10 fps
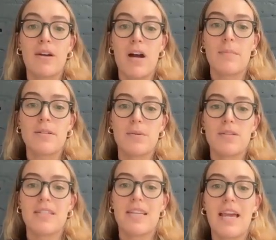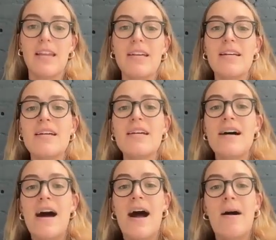in an optimal state.
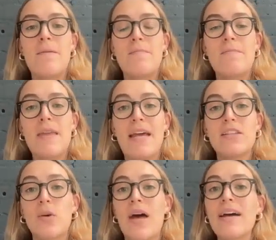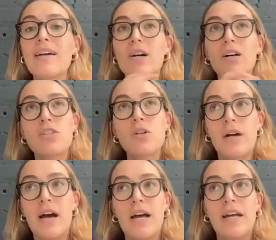And so that is also
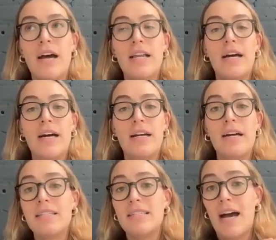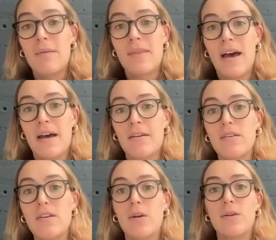a time that,
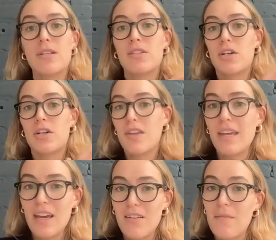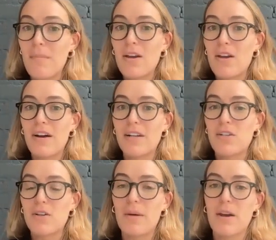you can start thinking about your
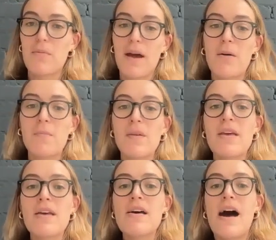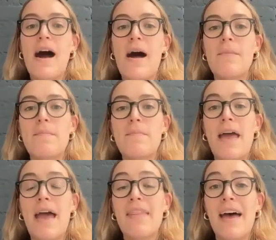vaginal microbiome. And
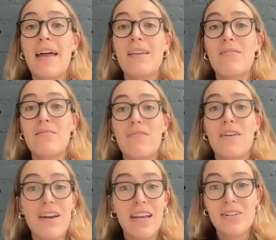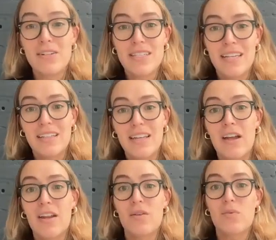then very interestingly, a
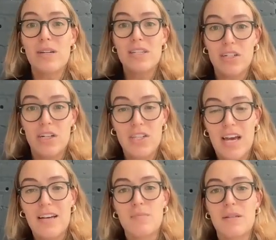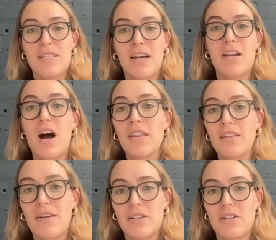lot of the research that has been done on
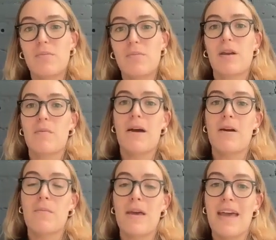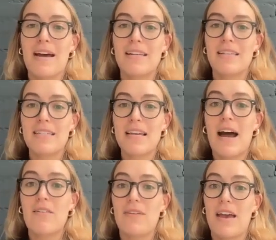the vaginal microbiome and
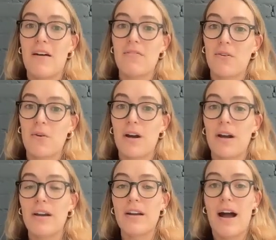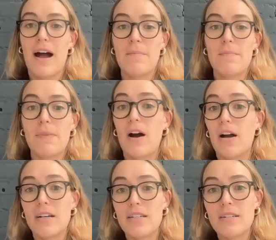IVF or
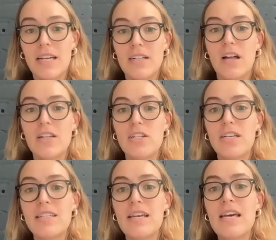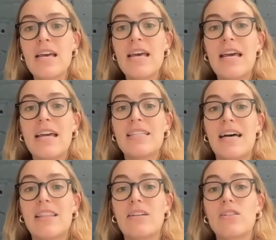ART technologies is
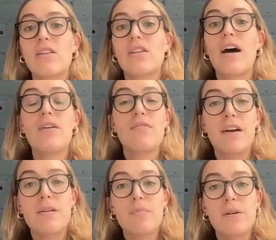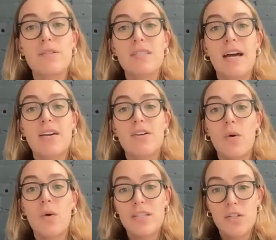that there's a lot of variables that
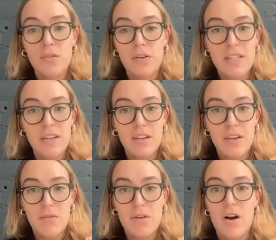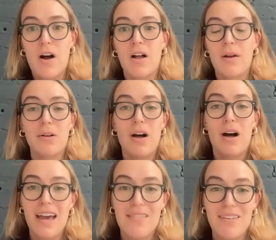go into fertility overall. I'll
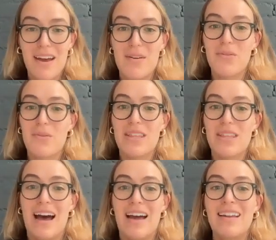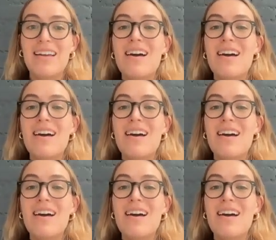caveat with that.